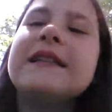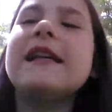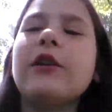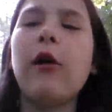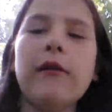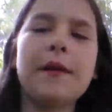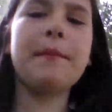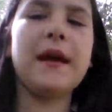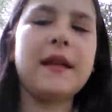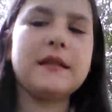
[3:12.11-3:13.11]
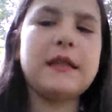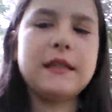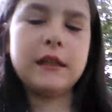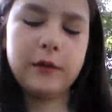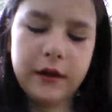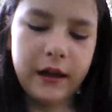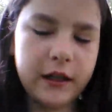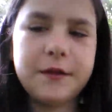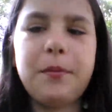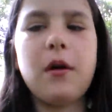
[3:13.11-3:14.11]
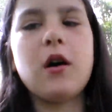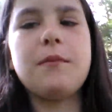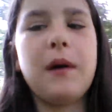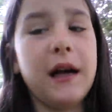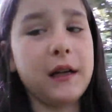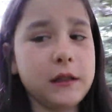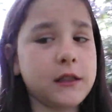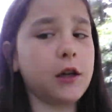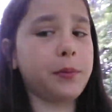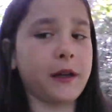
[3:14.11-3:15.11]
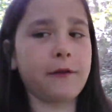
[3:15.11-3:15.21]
It tastes like cola mint. It didn't really explode, but it was still